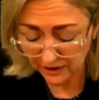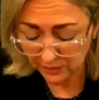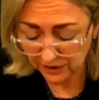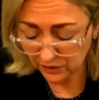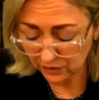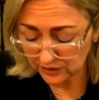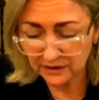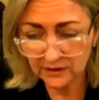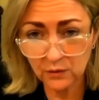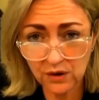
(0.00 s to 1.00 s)

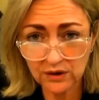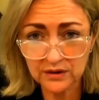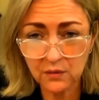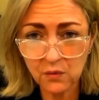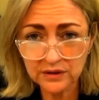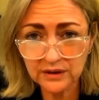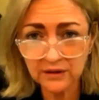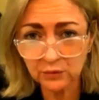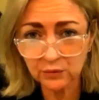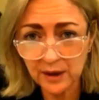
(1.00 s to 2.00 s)
because what
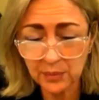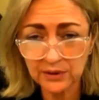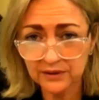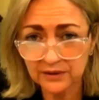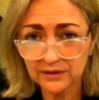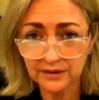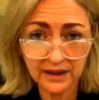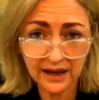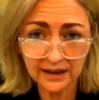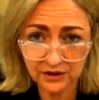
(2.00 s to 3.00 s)
wasn't rape
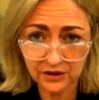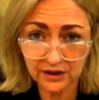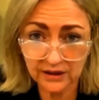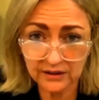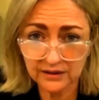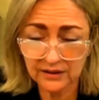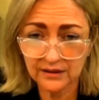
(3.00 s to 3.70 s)
last year